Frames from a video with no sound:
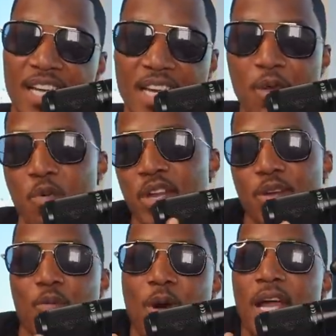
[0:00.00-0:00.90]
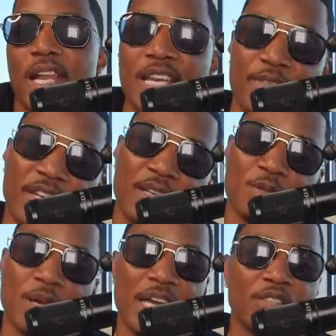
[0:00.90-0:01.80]
And they wondering why they never get a
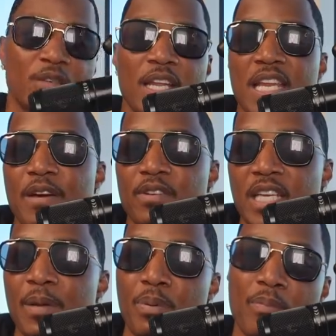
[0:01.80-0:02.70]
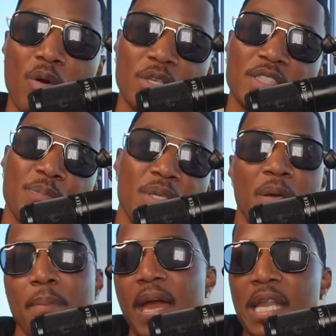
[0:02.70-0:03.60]
raise or they never get promoted to be
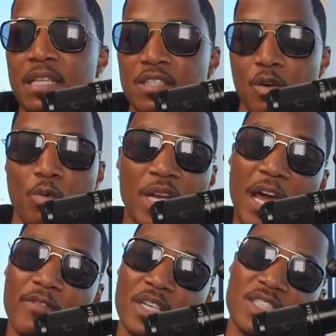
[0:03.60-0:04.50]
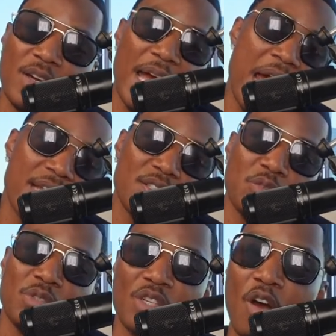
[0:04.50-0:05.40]
a manager or whatever because your
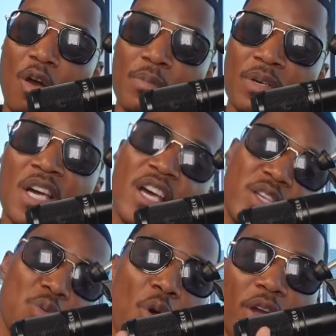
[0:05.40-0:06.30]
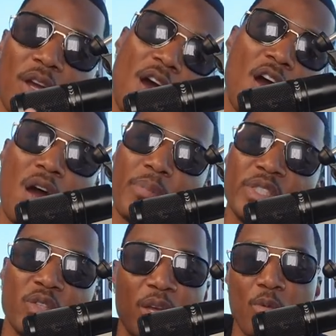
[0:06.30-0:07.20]
attitude is horrible. You working hard,
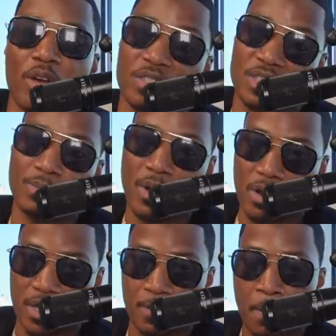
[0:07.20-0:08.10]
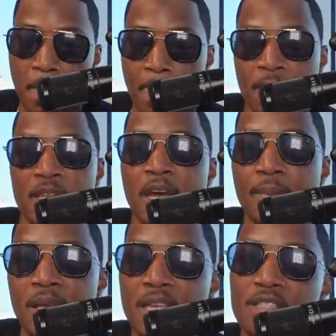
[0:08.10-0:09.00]
but you ain't working smart. You know what
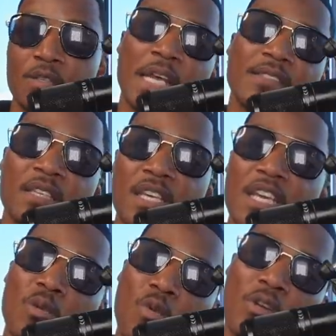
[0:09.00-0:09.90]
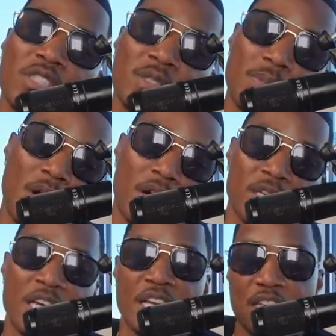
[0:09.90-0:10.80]
I mean? So that's the key to work
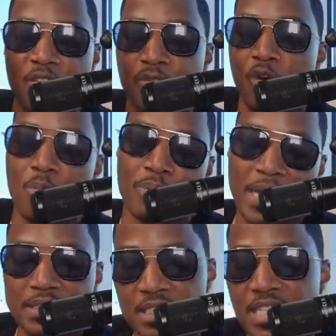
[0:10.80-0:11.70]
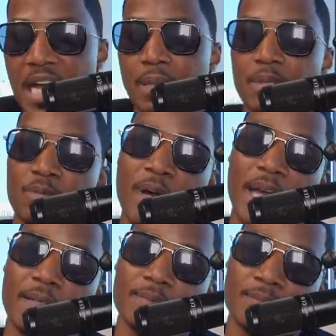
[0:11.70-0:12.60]
smart. Your thought process got to be right.